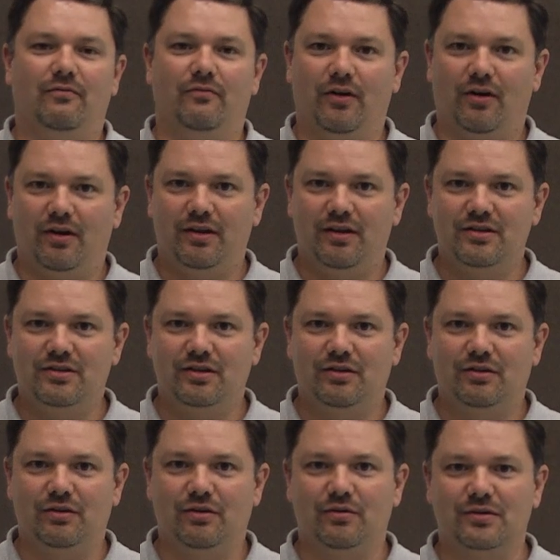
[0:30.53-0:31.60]
Very easy
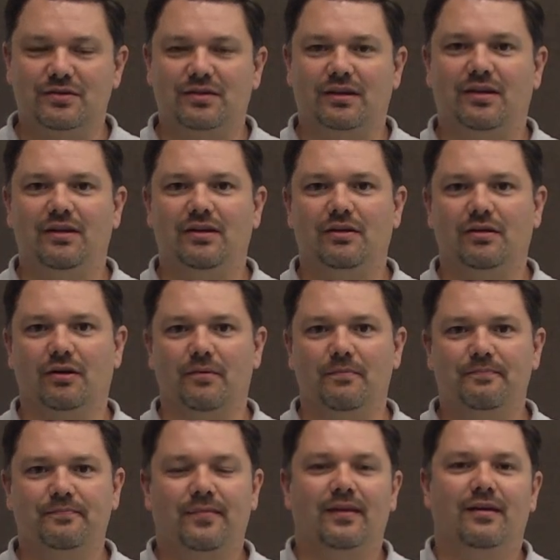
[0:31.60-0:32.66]
to do is the key here.
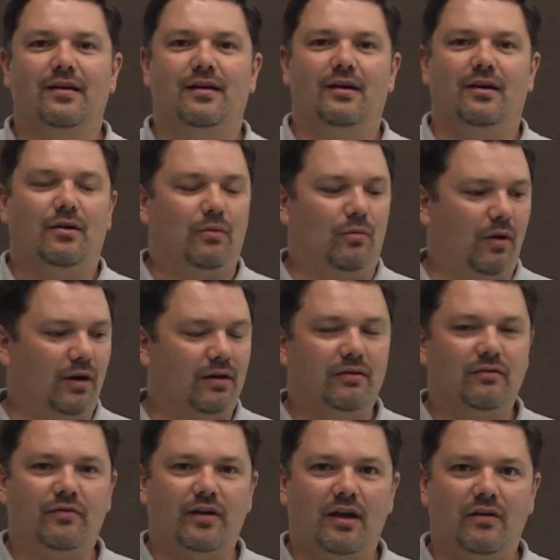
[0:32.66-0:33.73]
What it
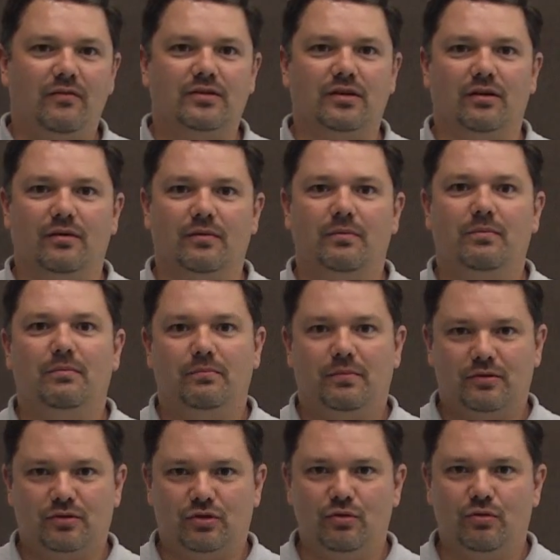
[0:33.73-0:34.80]
involves are
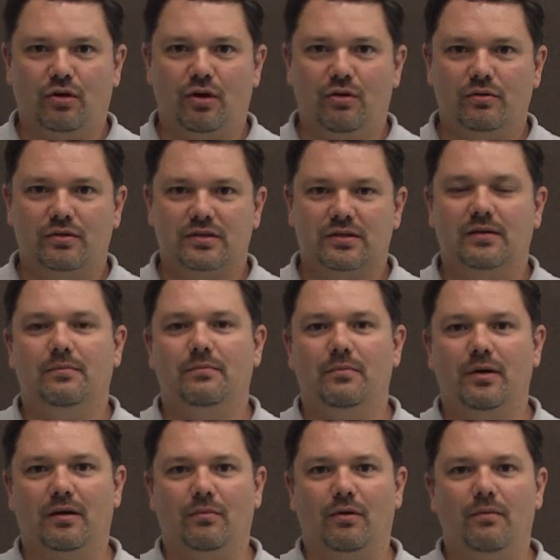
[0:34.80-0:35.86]
2 coats,
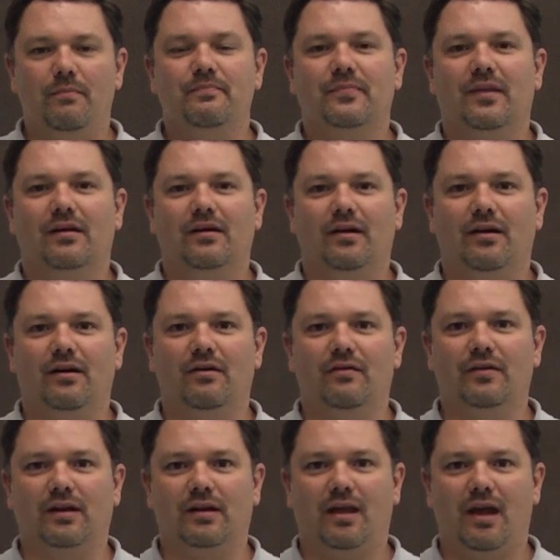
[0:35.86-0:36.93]
minimal,
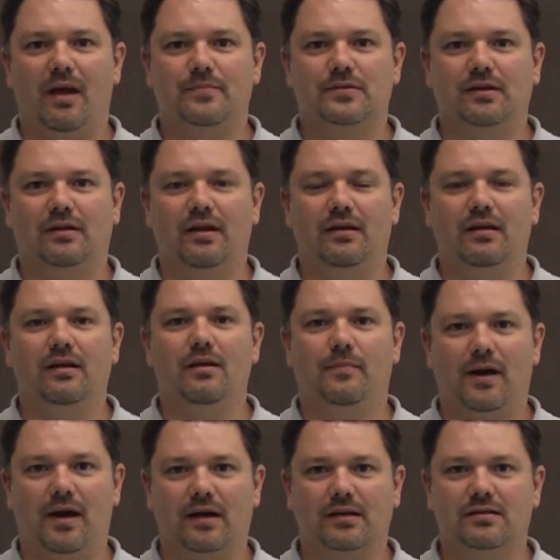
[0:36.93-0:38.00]
of an encapsulating
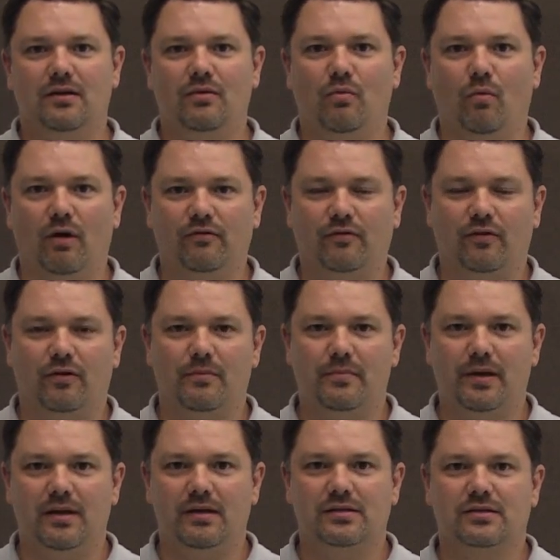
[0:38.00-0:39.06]
epoxy, one for a
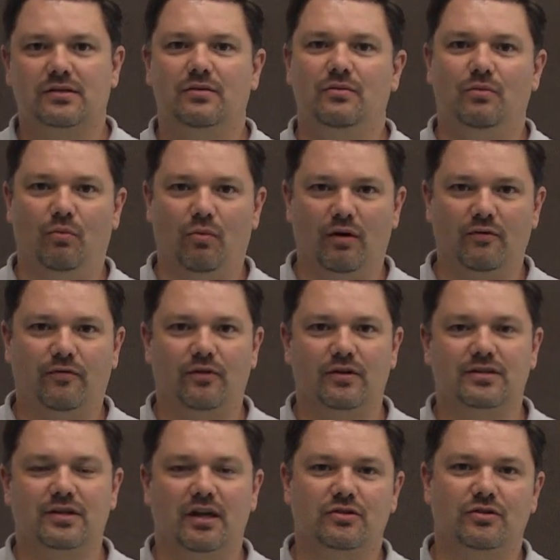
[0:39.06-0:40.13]
base, one for
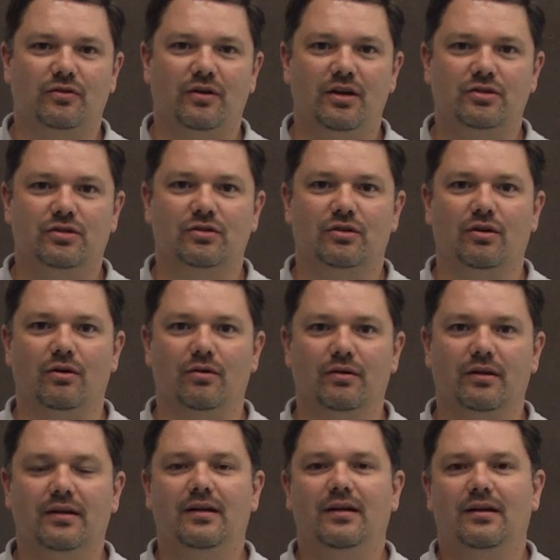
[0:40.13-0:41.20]
a saturation coat.
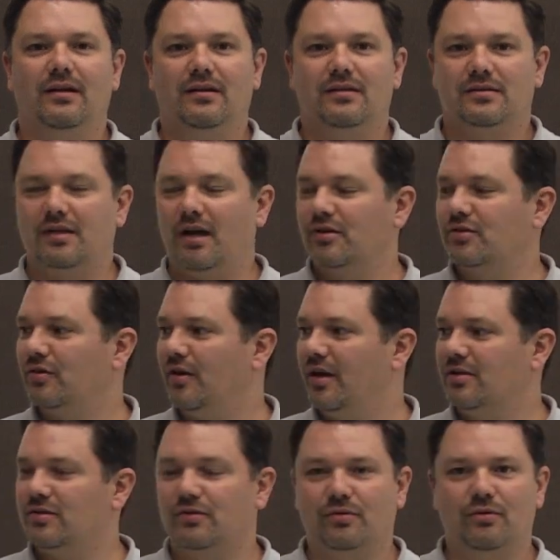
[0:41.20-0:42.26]

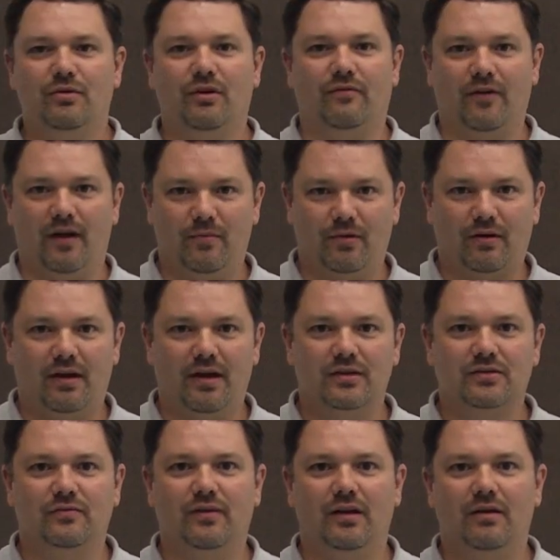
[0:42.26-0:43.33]
Saturates through a
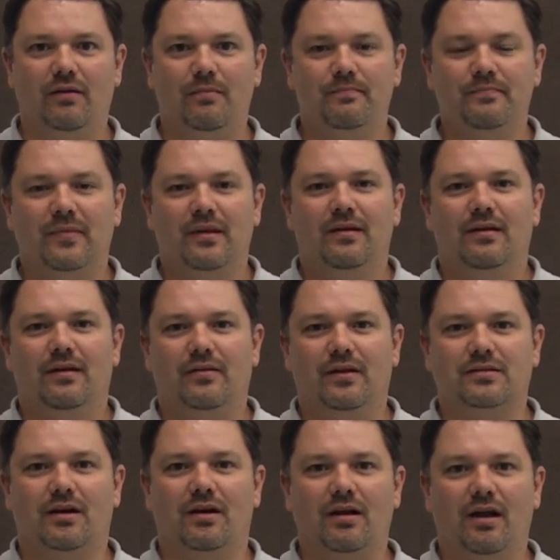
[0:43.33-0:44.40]
fiberglass veil
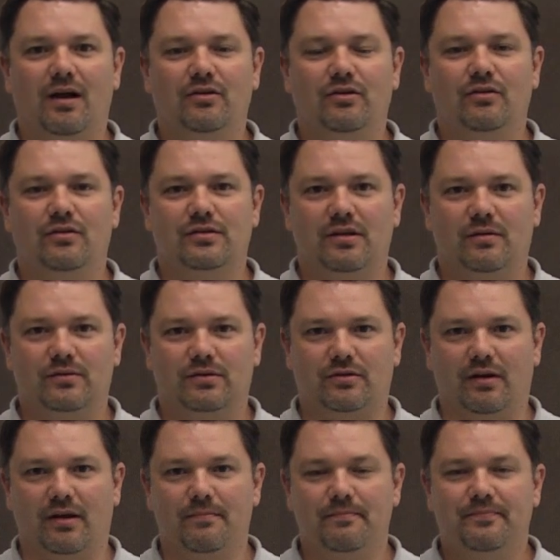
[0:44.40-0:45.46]
that's hung onto your
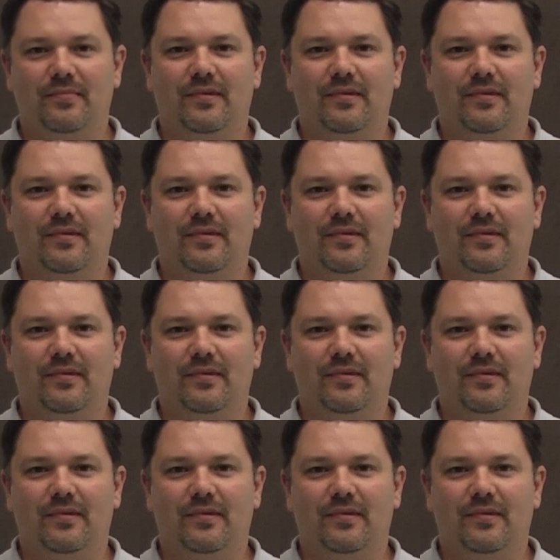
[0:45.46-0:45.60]
substrate.